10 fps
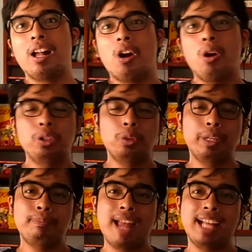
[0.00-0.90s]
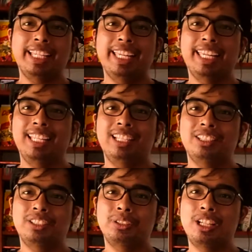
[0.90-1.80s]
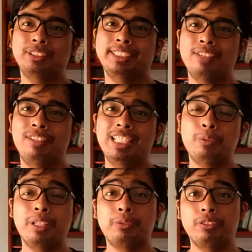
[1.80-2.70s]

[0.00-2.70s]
all the way back in 2017 when